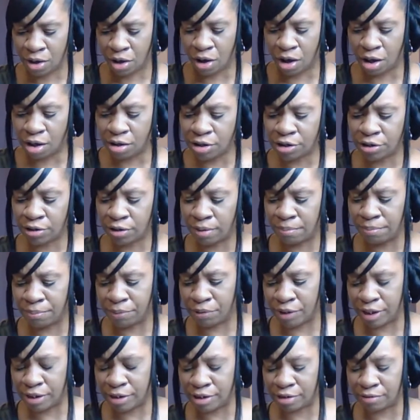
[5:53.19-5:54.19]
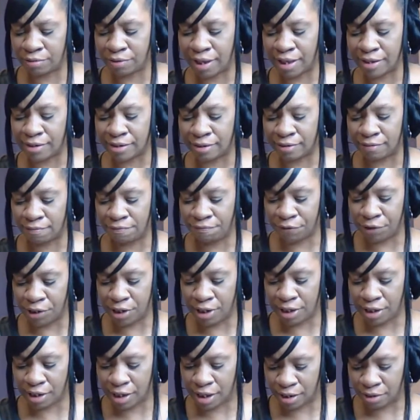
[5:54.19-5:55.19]
Ultra moisturizing
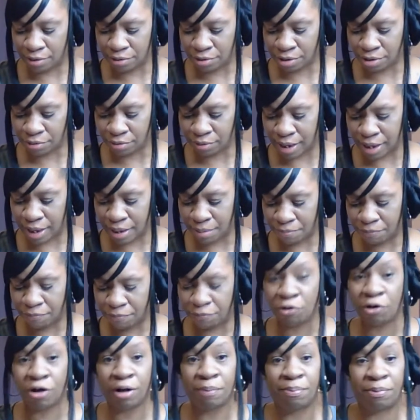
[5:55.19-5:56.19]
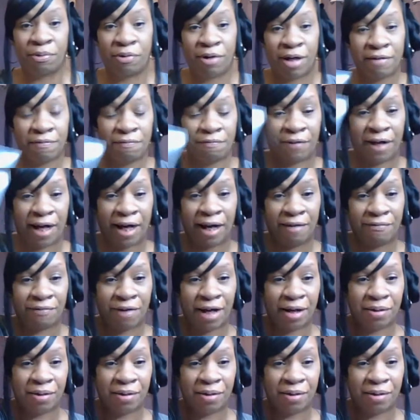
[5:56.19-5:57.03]
foot and heel cream, 4.5